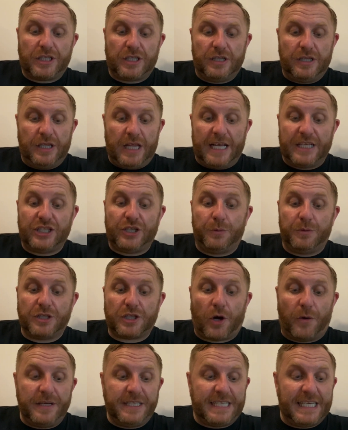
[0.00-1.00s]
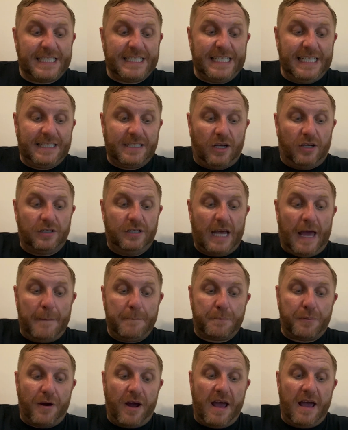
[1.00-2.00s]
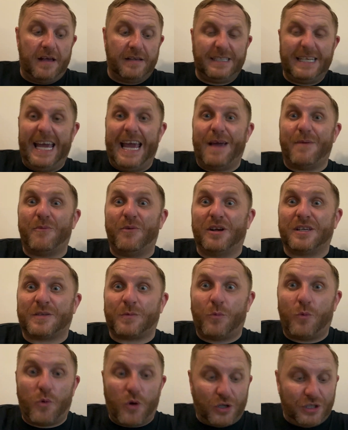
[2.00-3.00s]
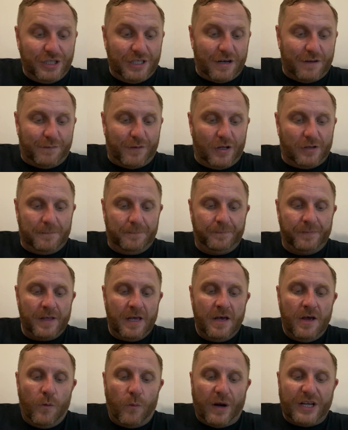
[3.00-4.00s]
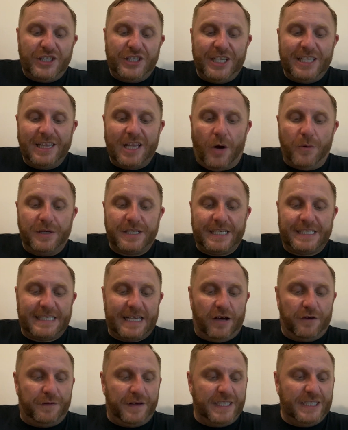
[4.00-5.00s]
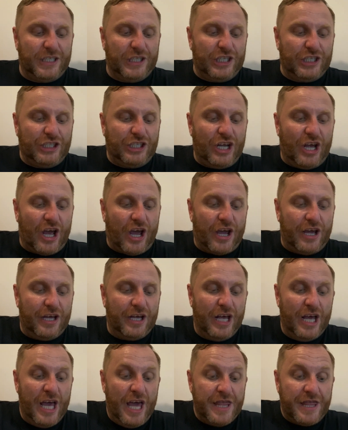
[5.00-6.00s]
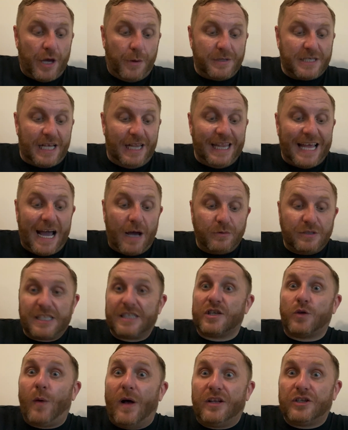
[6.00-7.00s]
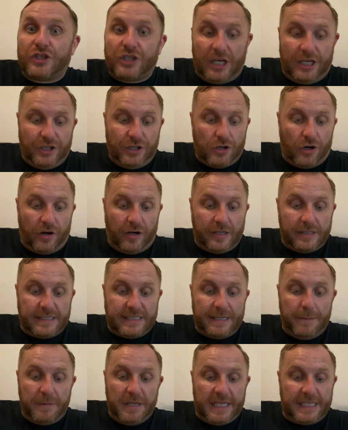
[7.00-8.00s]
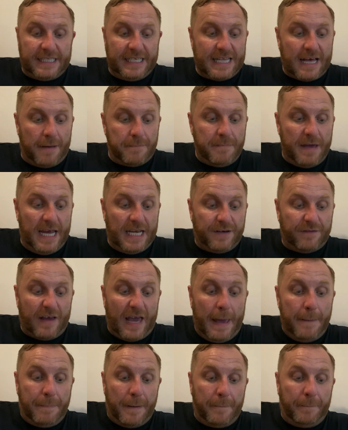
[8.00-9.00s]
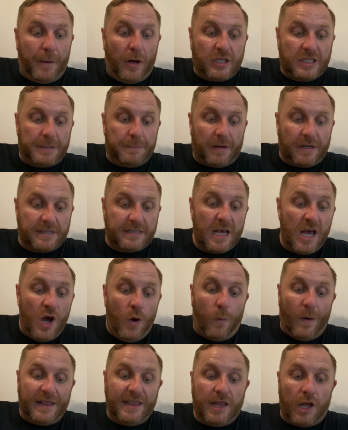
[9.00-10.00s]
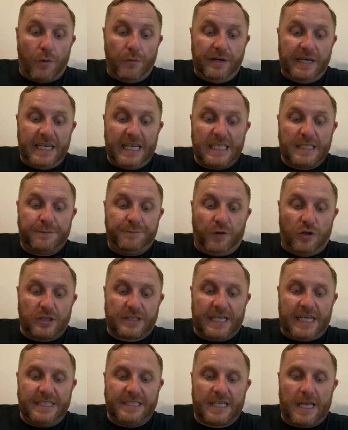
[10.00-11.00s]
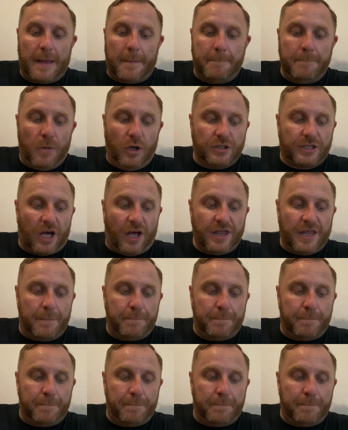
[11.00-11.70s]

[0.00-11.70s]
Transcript: that she was going to sit on at prayers. It was wonderful. When she lowered herself into the chair, there was a loud squelching noise similar to that made of a hippopotamus when lowering its foot into the mud on the